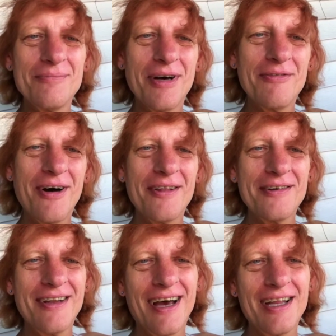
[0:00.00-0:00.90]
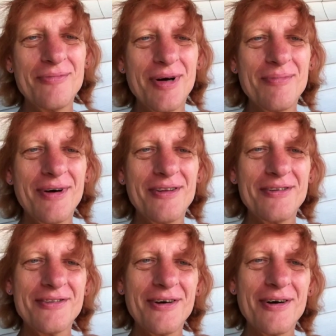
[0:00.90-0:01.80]
my father died in my
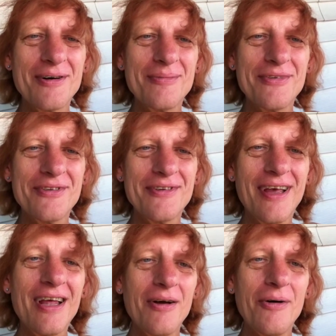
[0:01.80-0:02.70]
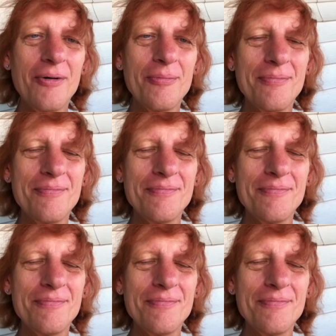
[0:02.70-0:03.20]
mother's arms at home.